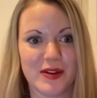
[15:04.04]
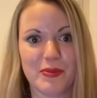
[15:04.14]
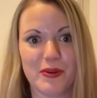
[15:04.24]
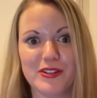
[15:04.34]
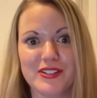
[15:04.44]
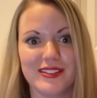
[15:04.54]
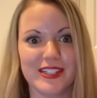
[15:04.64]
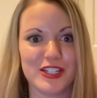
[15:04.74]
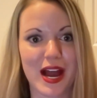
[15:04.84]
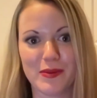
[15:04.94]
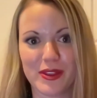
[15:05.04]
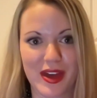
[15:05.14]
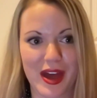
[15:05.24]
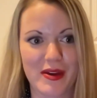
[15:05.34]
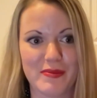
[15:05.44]
and personally chat with
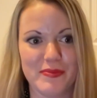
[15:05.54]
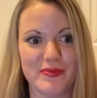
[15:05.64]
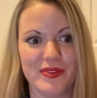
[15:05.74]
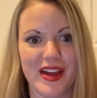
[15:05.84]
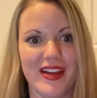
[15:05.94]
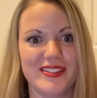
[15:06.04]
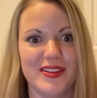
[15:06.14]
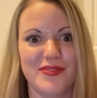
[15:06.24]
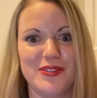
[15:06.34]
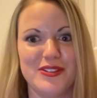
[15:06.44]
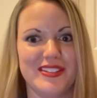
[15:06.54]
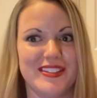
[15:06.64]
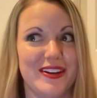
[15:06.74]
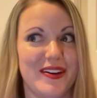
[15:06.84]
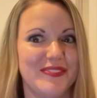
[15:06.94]
them as if you just,
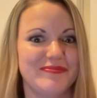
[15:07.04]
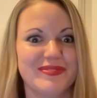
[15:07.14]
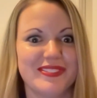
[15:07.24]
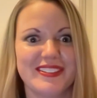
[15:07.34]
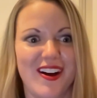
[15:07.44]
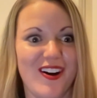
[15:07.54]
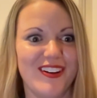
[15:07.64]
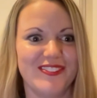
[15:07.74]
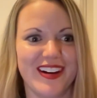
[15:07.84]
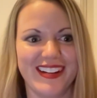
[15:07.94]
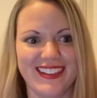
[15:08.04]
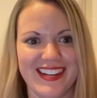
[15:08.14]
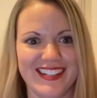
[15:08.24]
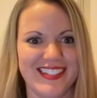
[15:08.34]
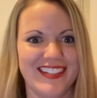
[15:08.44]
you know, aren't running
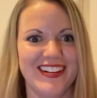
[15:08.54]
late to